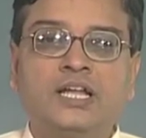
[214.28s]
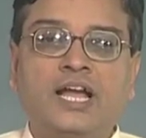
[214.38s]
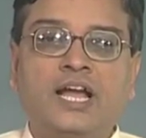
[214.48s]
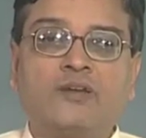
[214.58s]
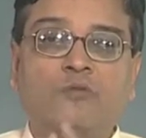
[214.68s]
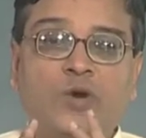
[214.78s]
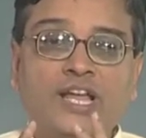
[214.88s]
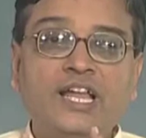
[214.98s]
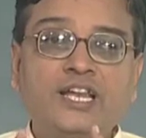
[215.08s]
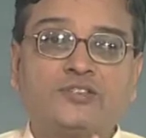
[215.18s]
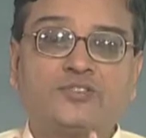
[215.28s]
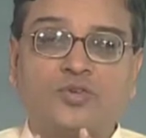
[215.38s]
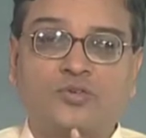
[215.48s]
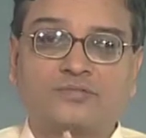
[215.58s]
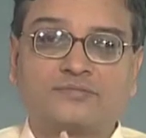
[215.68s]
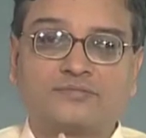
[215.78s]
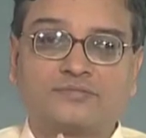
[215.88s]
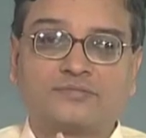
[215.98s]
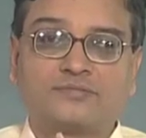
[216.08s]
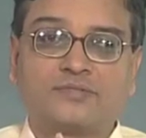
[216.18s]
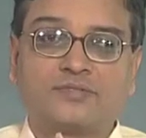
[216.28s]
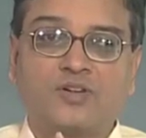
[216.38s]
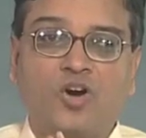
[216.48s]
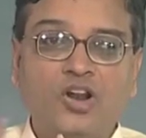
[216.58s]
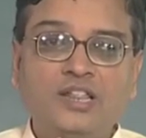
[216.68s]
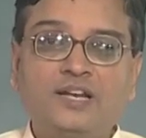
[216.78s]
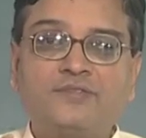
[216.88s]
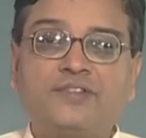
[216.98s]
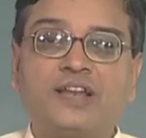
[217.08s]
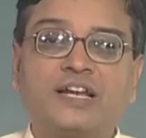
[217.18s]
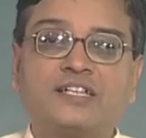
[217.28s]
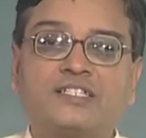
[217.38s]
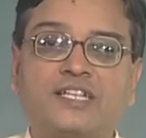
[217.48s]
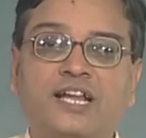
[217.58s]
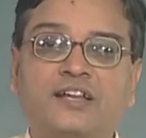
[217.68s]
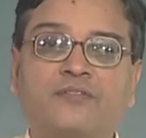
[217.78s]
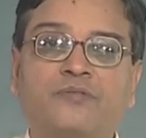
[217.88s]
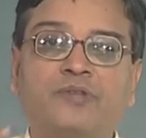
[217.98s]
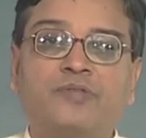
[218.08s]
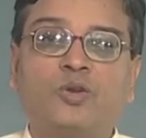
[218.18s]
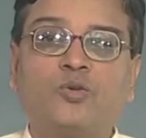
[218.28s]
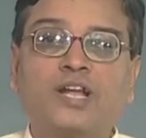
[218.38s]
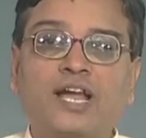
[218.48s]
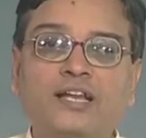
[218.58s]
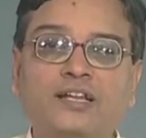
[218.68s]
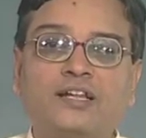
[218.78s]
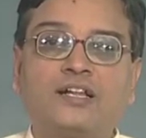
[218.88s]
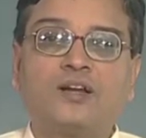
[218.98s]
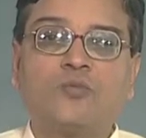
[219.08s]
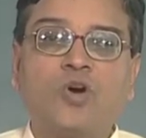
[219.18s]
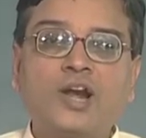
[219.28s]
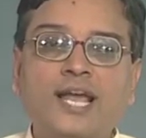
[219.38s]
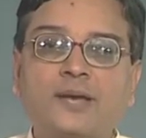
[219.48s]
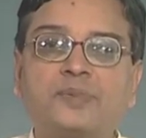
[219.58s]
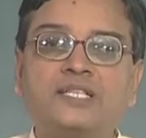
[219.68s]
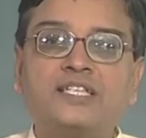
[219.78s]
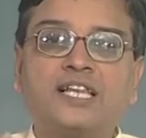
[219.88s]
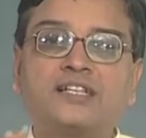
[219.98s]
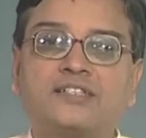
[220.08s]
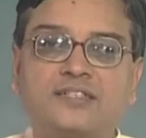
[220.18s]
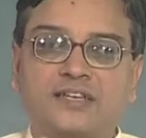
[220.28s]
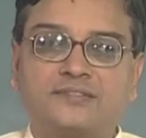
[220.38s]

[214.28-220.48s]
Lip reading: And why it is so? All that we will understand when we look at what happens in a crystal.